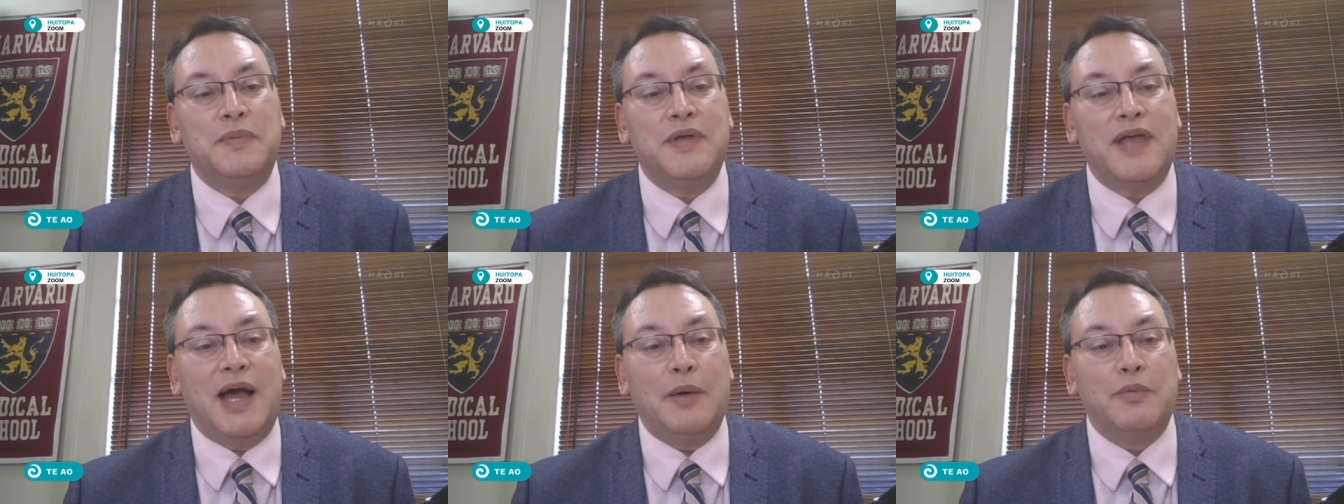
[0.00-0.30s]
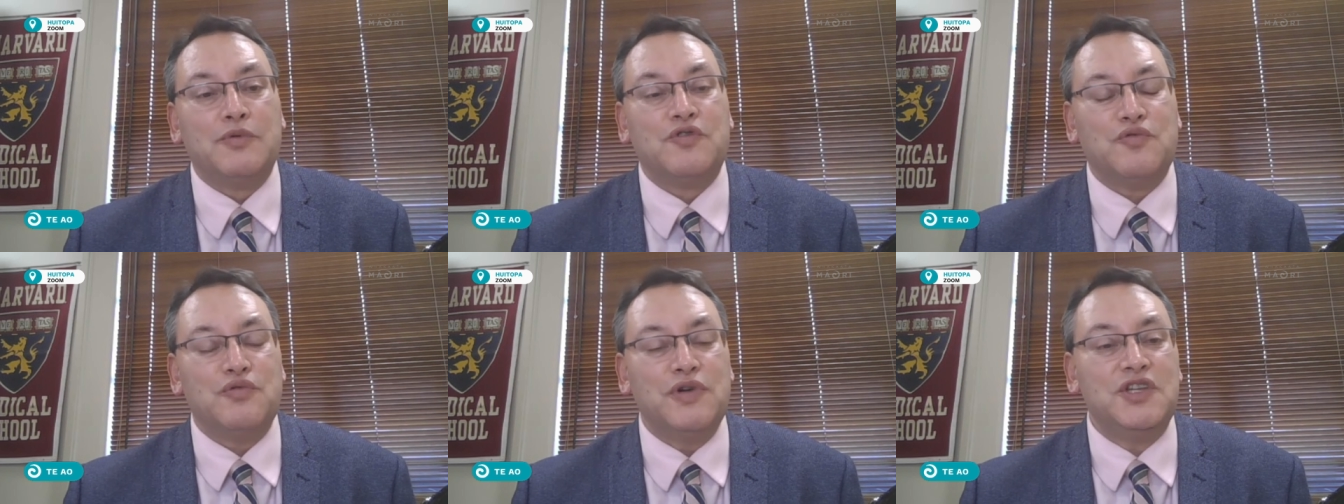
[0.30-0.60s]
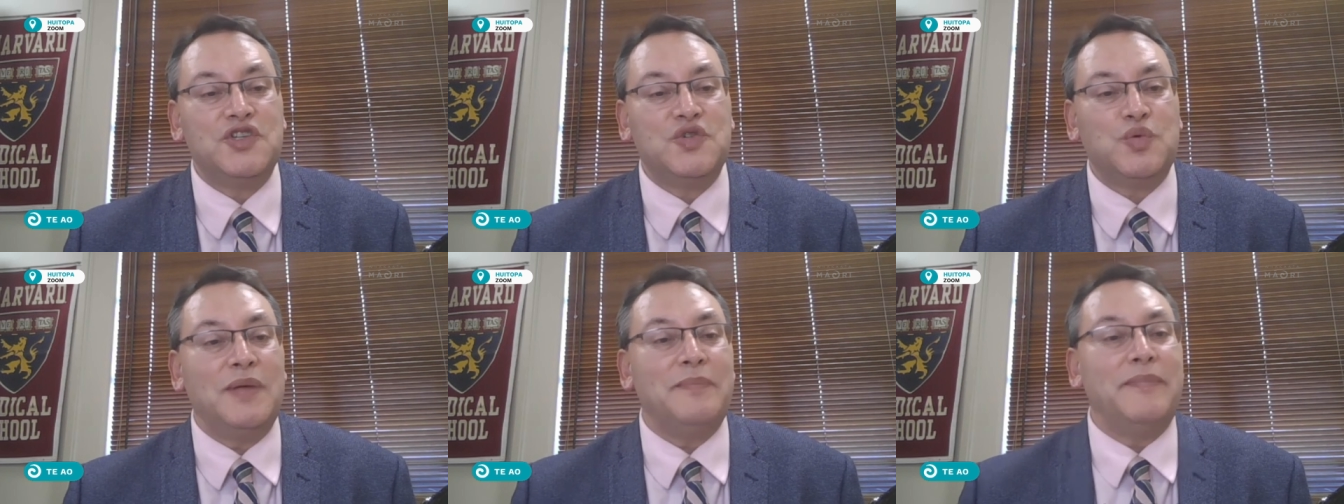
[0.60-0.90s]
to be able to
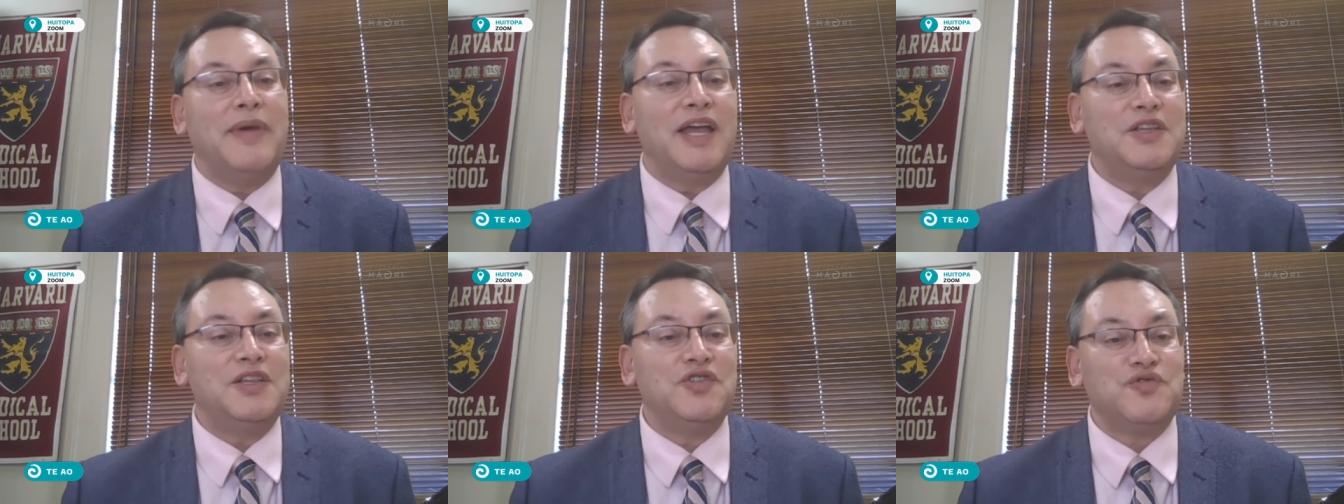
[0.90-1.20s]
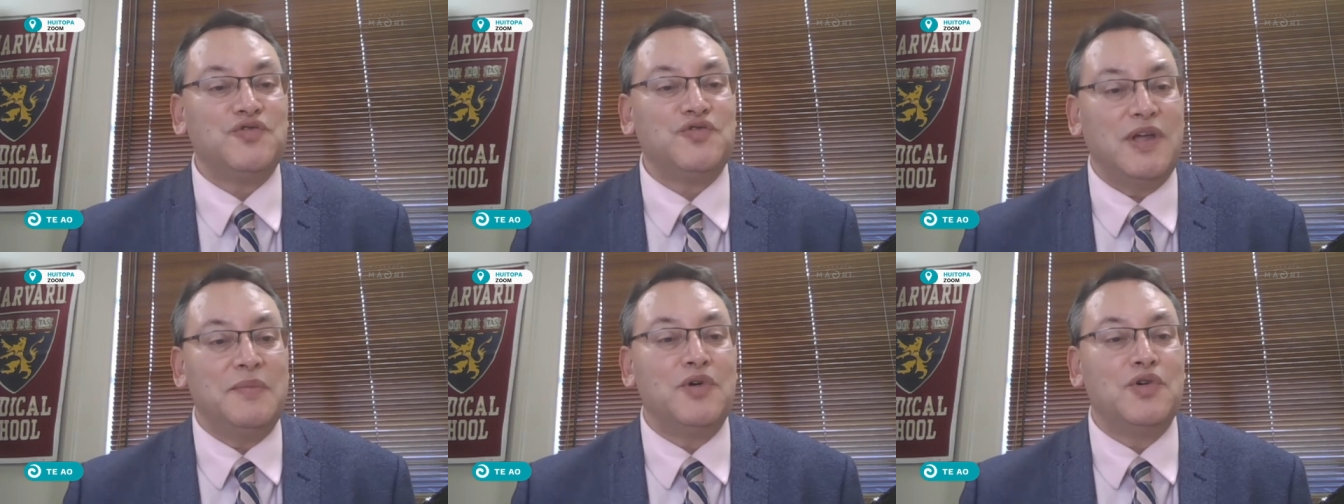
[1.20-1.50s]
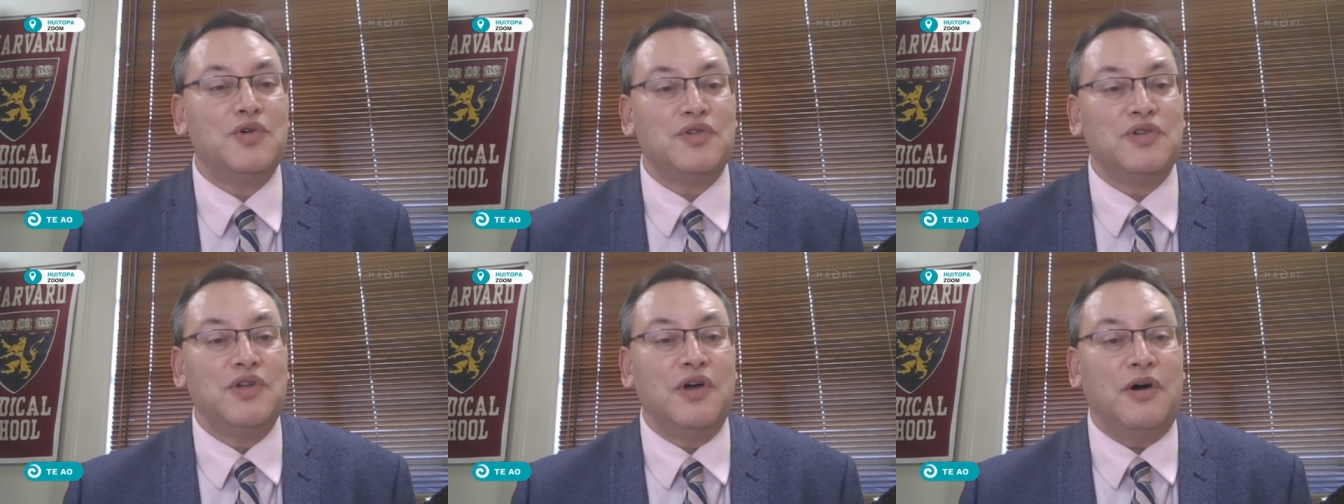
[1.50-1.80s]
reach where
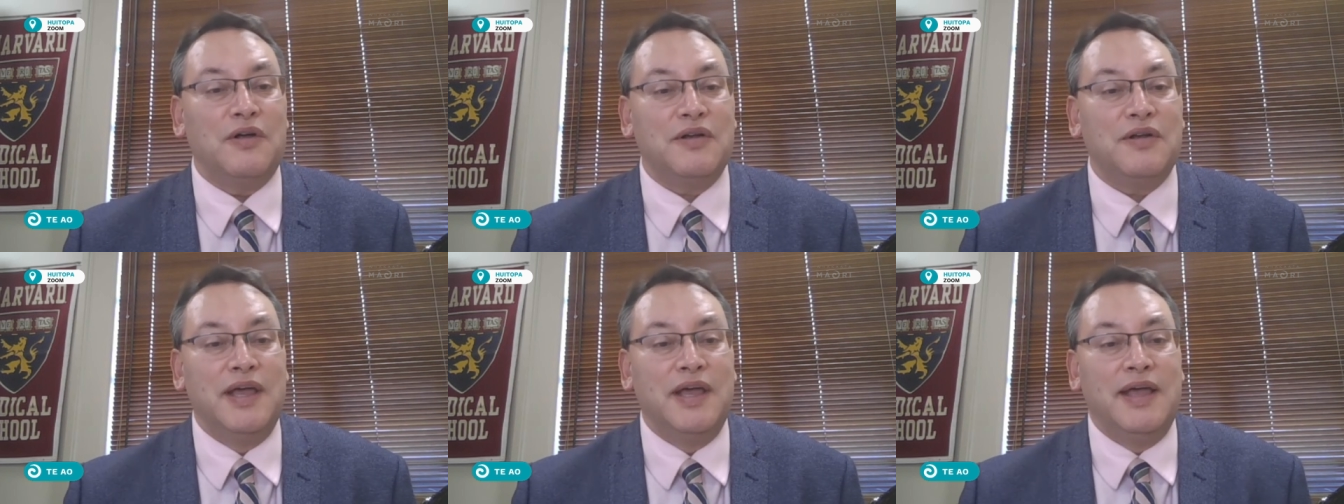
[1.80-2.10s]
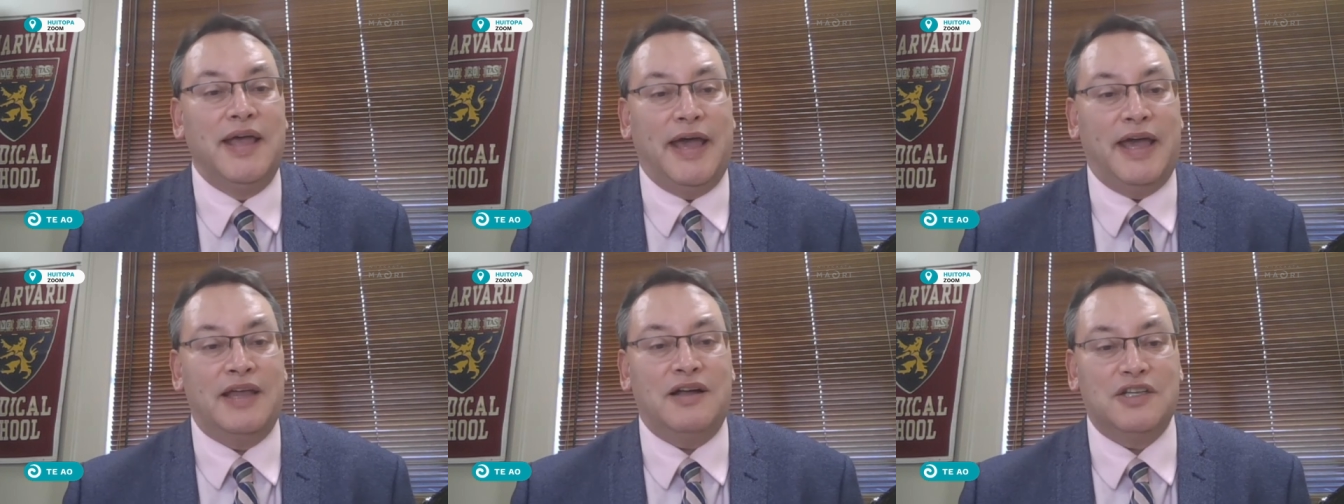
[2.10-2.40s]
mainstream could not,